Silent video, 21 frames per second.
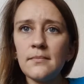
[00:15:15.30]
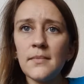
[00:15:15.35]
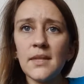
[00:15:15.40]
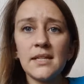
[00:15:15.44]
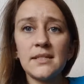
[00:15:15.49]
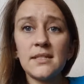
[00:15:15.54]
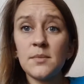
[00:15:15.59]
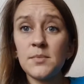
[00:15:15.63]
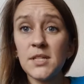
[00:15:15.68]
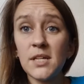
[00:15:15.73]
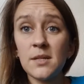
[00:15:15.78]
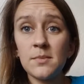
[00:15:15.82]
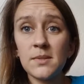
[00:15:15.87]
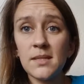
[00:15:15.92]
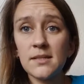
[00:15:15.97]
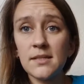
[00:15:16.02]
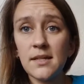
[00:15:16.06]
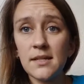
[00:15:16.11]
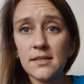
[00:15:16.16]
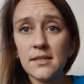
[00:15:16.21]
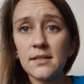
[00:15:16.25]
sometimes
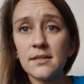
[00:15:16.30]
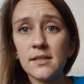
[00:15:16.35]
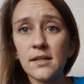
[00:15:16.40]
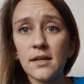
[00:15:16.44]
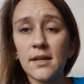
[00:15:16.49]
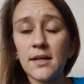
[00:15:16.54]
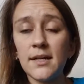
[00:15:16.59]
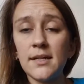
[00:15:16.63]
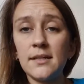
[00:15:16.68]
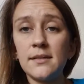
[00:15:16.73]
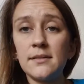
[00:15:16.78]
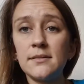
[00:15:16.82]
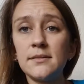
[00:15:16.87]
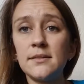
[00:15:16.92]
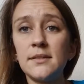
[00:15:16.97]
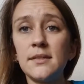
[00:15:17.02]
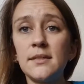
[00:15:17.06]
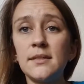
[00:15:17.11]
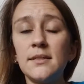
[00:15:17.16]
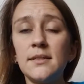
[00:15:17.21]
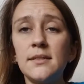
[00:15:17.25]
that's necessary.
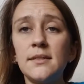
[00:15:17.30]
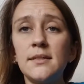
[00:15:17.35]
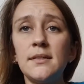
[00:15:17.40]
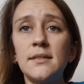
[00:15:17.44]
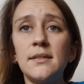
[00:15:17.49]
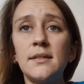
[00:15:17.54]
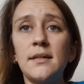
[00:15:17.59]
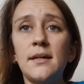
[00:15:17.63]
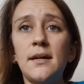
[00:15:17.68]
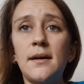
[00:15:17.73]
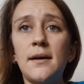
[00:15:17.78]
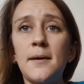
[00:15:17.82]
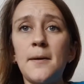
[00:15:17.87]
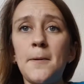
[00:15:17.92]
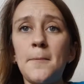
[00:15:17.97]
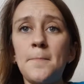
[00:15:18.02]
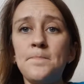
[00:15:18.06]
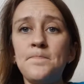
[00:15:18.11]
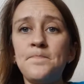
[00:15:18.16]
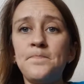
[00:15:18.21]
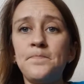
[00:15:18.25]

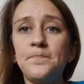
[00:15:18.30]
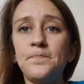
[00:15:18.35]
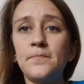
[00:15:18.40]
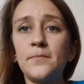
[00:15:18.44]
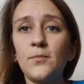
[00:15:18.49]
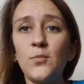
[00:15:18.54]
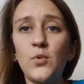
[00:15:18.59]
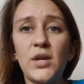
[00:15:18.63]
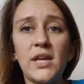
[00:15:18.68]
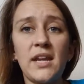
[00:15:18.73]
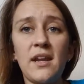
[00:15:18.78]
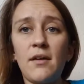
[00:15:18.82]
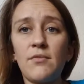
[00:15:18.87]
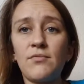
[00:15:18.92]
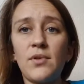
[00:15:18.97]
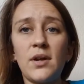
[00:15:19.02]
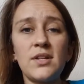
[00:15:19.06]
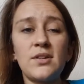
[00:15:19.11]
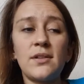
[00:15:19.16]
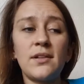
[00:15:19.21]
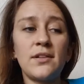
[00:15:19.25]
We can have
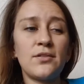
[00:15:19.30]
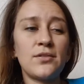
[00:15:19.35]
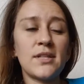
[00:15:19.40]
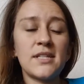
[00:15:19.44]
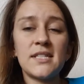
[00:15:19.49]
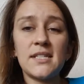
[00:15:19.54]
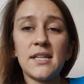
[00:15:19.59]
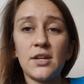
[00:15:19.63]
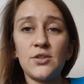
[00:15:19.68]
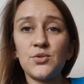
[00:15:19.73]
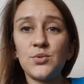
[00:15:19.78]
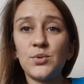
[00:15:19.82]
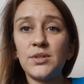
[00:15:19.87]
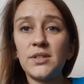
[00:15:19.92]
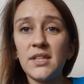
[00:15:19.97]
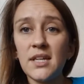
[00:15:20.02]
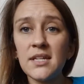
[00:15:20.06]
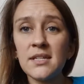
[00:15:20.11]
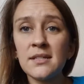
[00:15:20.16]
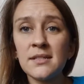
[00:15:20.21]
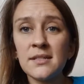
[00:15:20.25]
regularly scheduled
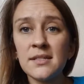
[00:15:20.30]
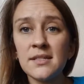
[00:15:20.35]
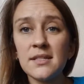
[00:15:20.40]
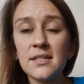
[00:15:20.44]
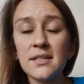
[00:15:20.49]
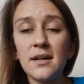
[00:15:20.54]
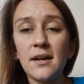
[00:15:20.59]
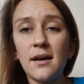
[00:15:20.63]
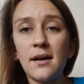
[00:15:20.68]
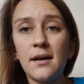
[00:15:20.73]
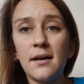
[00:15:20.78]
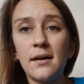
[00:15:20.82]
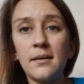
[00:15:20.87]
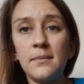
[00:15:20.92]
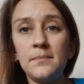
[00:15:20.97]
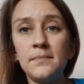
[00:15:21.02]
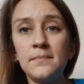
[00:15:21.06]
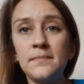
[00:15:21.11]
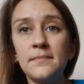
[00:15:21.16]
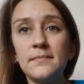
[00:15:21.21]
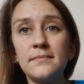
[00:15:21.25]
things,
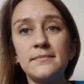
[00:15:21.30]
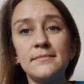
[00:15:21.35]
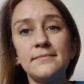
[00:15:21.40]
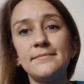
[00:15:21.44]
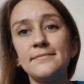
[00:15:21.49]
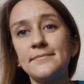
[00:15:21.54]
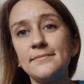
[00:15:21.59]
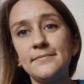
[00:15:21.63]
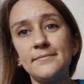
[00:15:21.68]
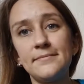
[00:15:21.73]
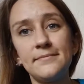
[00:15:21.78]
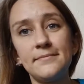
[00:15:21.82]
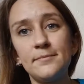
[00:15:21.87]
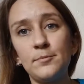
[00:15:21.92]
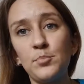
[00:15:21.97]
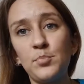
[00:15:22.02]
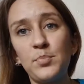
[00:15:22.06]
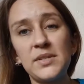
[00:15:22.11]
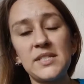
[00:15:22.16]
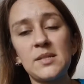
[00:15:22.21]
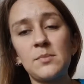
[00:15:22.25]

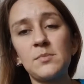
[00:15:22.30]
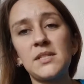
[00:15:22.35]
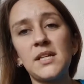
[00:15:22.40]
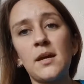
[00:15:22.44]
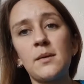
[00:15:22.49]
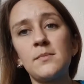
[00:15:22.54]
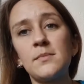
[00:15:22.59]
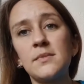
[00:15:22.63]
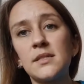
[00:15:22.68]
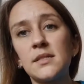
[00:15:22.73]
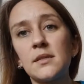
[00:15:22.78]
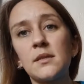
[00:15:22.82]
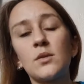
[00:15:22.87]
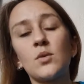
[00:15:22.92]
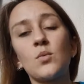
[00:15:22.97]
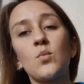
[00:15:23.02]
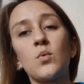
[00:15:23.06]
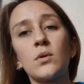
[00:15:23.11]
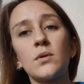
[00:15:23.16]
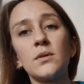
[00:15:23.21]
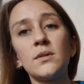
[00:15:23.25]
but sometimes the
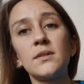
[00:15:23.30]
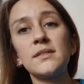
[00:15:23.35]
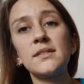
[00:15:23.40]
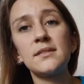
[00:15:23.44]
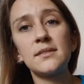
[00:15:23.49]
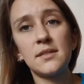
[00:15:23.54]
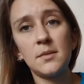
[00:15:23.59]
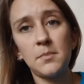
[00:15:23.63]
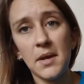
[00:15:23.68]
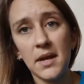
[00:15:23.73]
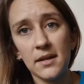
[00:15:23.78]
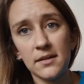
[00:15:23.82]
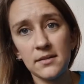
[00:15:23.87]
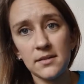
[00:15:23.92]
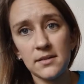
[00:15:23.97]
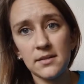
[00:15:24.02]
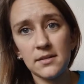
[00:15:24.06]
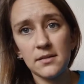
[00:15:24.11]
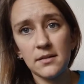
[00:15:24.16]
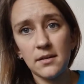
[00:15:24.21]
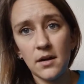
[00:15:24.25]
world
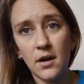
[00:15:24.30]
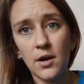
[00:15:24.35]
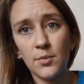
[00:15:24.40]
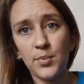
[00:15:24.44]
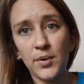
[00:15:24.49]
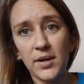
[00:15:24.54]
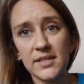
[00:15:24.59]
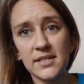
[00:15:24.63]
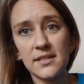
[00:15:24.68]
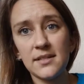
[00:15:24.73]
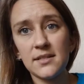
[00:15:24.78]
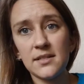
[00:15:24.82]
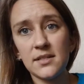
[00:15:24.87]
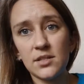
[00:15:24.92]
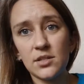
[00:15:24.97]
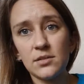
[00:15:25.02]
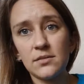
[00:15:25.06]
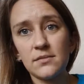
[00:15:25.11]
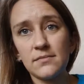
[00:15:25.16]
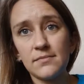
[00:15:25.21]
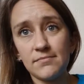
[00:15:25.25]
demands our presence.
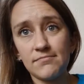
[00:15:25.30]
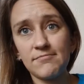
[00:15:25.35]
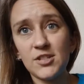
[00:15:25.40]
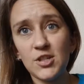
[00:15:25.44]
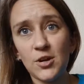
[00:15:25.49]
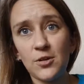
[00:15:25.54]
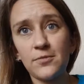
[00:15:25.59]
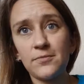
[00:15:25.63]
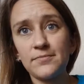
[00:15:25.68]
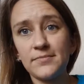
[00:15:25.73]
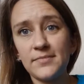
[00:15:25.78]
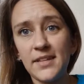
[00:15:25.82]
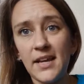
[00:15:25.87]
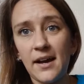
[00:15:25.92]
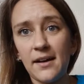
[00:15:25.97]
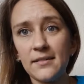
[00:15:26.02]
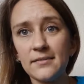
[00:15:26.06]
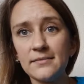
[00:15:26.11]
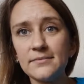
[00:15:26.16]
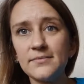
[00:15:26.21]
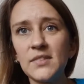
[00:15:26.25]
So, yeah.
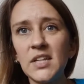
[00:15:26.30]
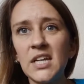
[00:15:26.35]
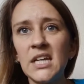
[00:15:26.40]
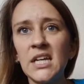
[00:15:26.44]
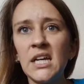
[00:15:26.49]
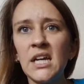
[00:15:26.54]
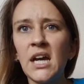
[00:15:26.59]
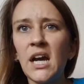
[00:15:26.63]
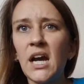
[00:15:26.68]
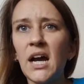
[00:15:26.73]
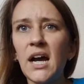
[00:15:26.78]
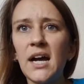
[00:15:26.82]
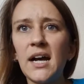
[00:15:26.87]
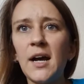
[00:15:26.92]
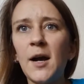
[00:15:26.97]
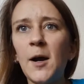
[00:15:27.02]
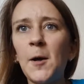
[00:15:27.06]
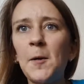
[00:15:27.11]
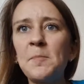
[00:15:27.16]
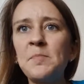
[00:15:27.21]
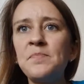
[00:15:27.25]

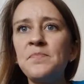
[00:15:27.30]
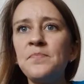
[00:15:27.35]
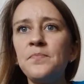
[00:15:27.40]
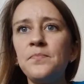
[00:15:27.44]
A